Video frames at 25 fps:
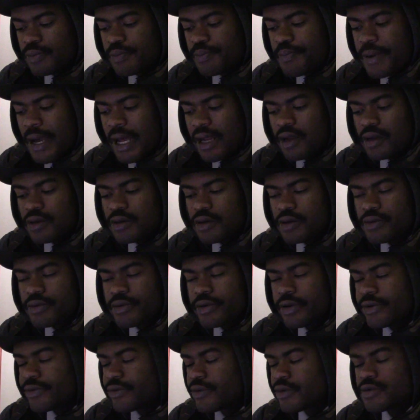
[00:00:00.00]

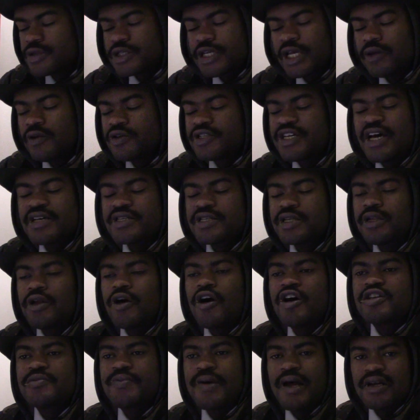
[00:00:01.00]
The St. Louis has a
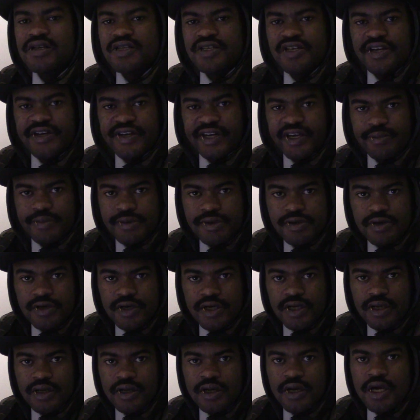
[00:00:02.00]
large Palestinian
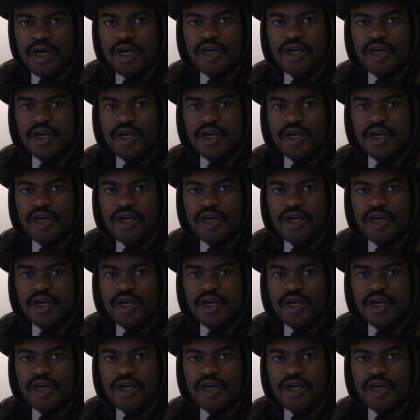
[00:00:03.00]
community.